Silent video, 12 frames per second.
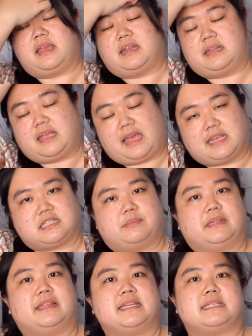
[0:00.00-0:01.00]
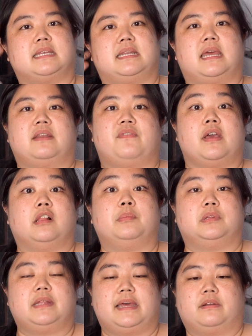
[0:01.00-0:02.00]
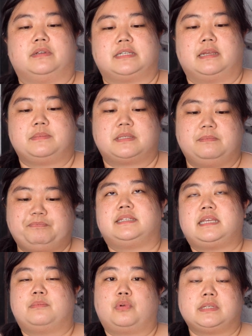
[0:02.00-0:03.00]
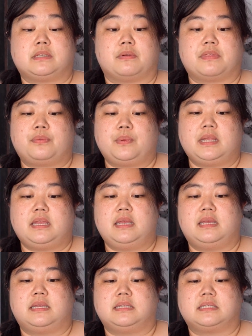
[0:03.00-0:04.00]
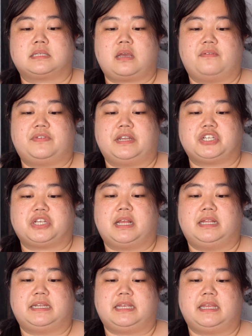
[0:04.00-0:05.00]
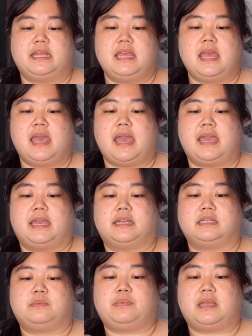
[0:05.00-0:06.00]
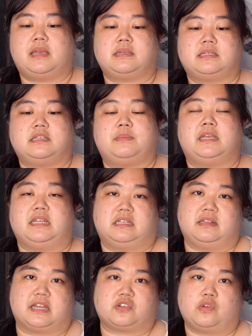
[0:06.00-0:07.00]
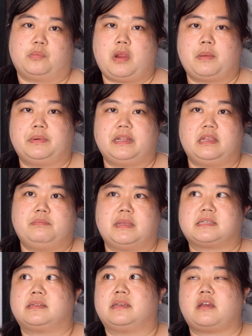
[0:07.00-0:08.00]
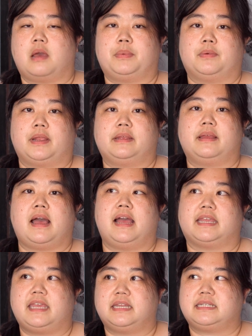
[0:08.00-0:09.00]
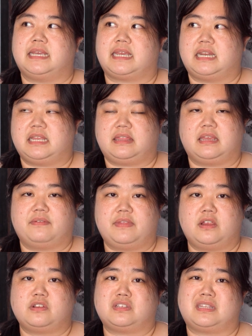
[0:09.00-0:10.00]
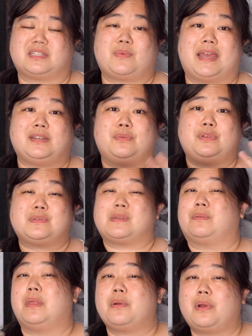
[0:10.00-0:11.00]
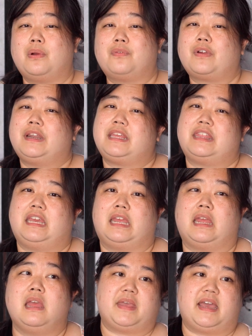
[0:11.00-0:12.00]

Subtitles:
And it has to be listed and available at all times. 10.03 is confidentiality and BACB intellectual property, basically copyright. I can't take anything of theirs. That's why I don't use their logo for anything.